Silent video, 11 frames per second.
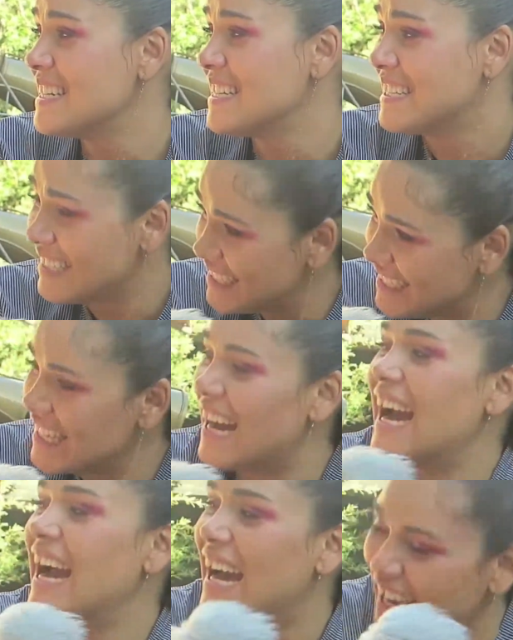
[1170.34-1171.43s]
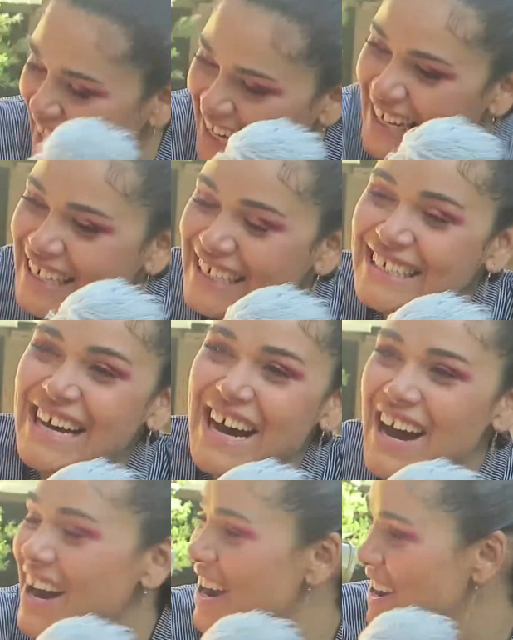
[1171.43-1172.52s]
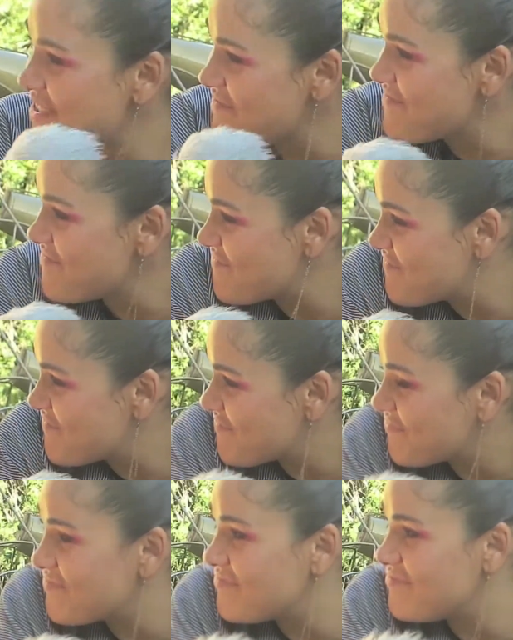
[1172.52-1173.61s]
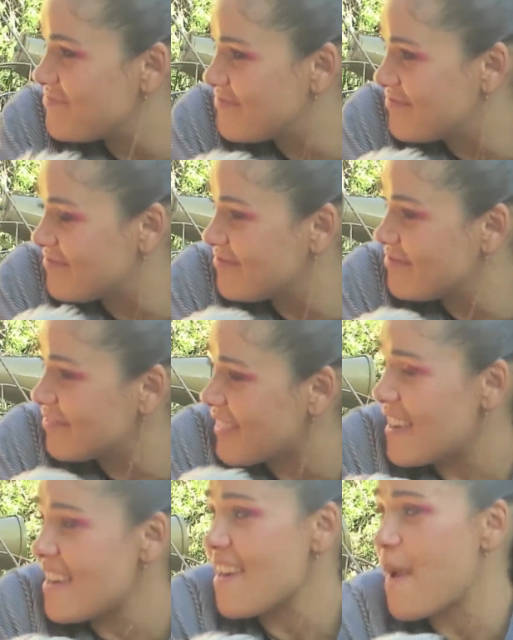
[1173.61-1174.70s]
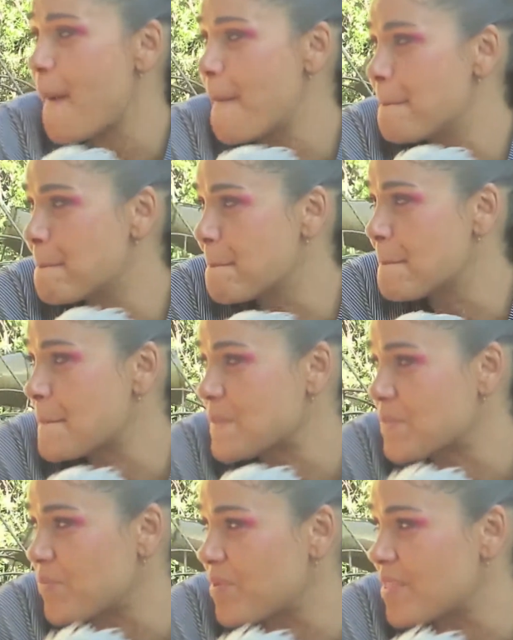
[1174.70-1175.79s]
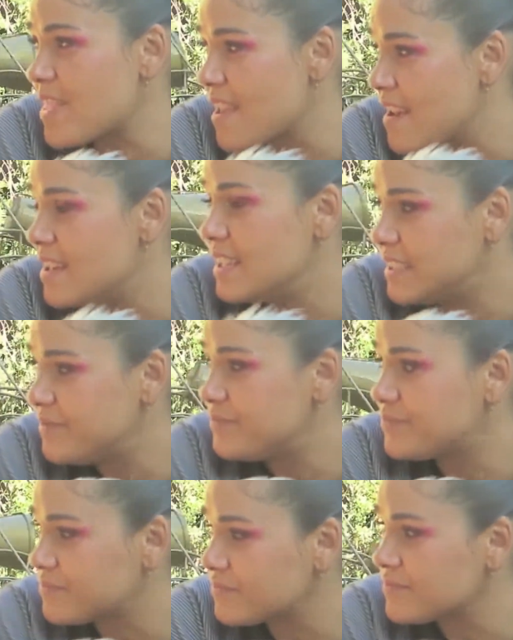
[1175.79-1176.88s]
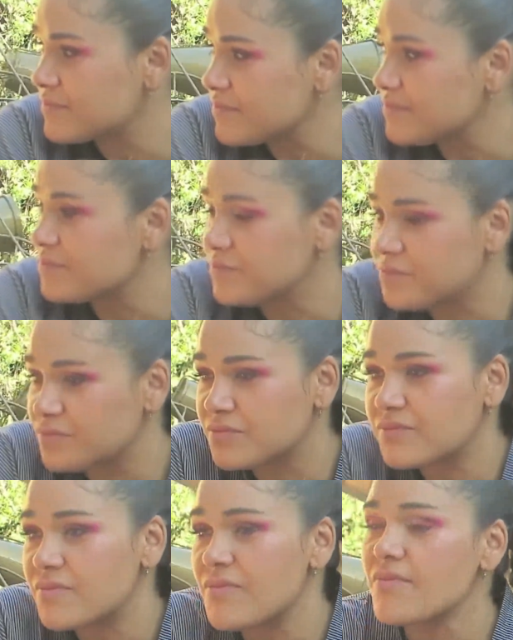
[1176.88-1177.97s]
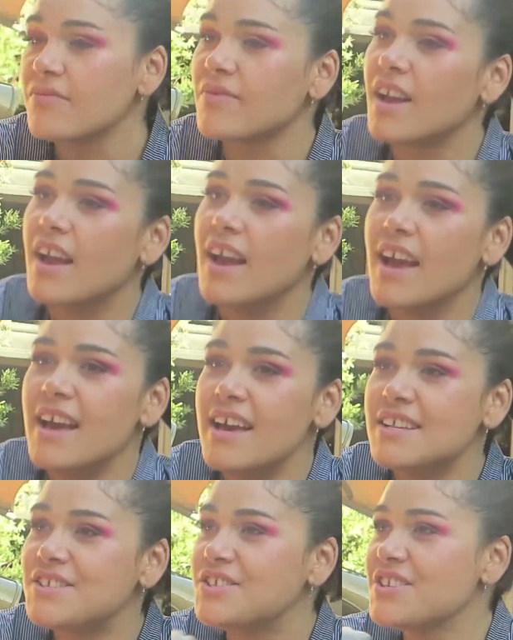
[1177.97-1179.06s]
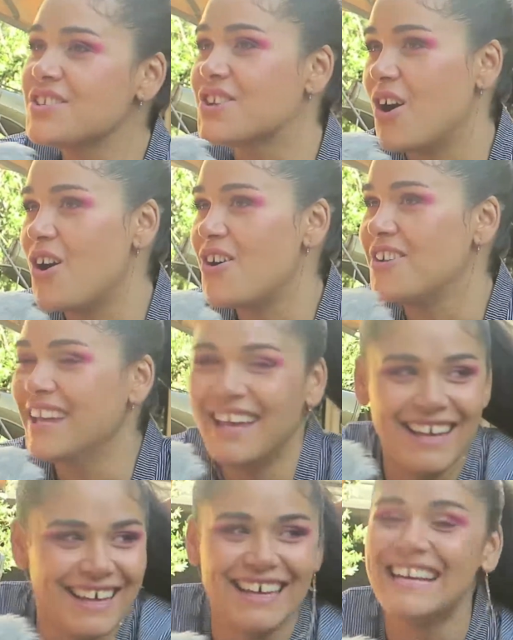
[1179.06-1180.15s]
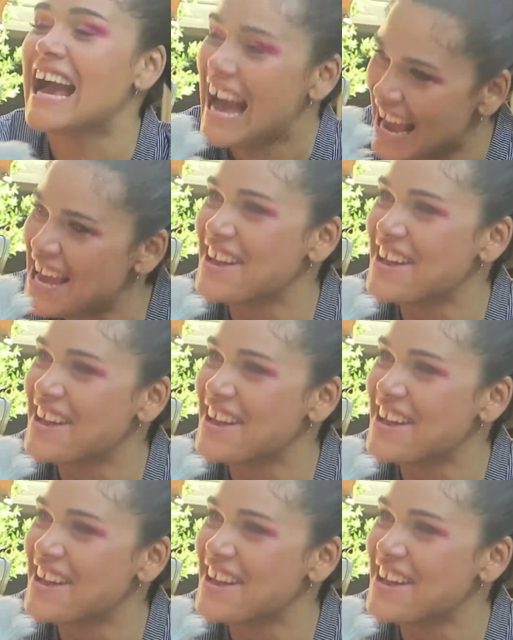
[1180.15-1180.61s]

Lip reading: everything. Exactly. How are you finding that though? Like, do you have a facility or a label that you're running yourself now, or? Or is it just you are the business?